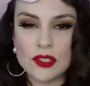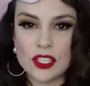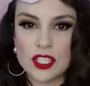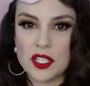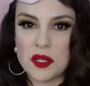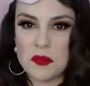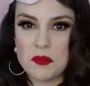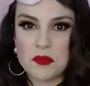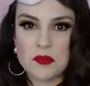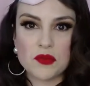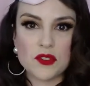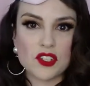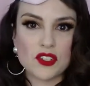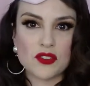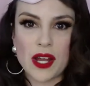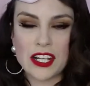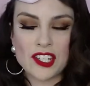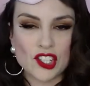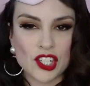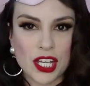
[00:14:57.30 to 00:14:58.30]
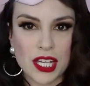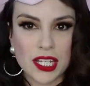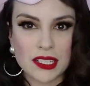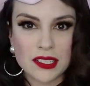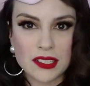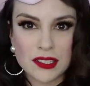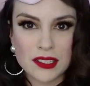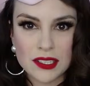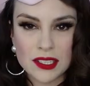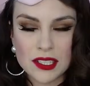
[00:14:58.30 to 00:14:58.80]
deep
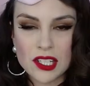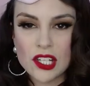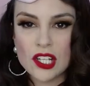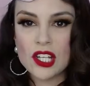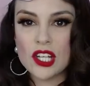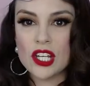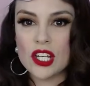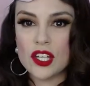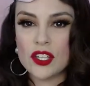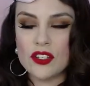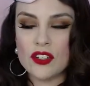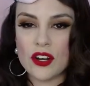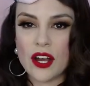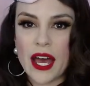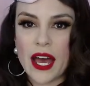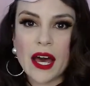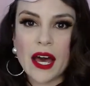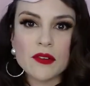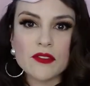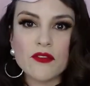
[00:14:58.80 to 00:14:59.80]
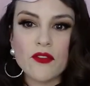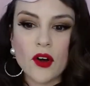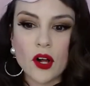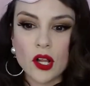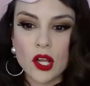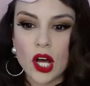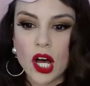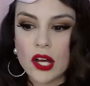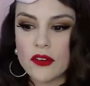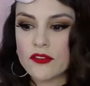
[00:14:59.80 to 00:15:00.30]
stretching, your hat would
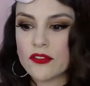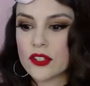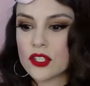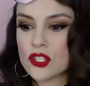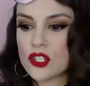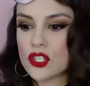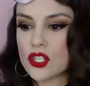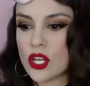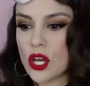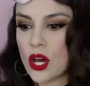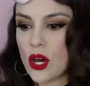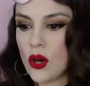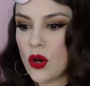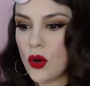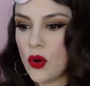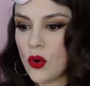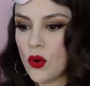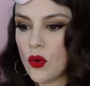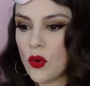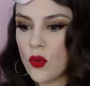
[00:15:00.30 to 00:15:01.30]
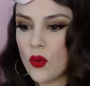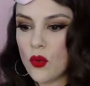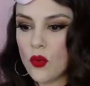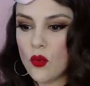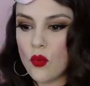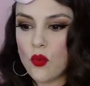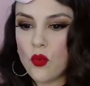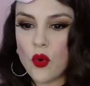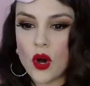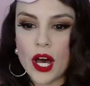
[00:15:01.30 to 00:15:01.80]
fall off. So
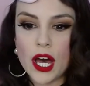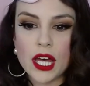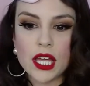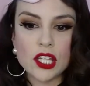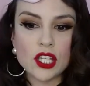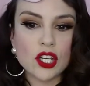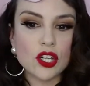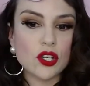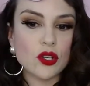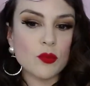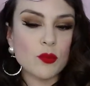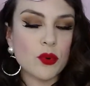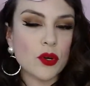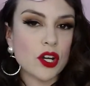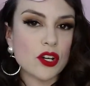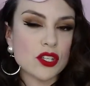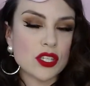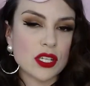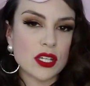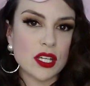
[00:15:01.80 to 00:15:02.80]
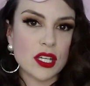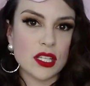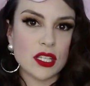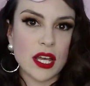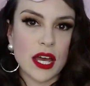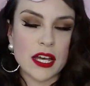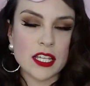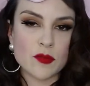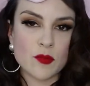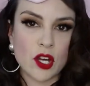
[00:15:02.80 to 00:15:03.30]
one person
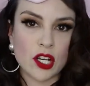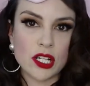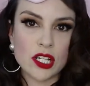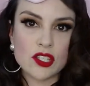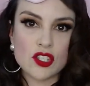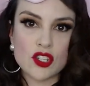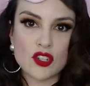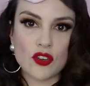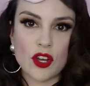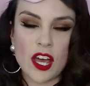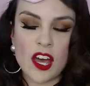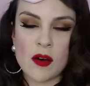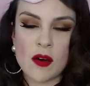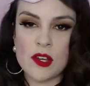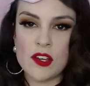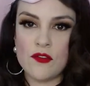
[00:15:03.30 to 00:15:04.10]
asked me on Instagram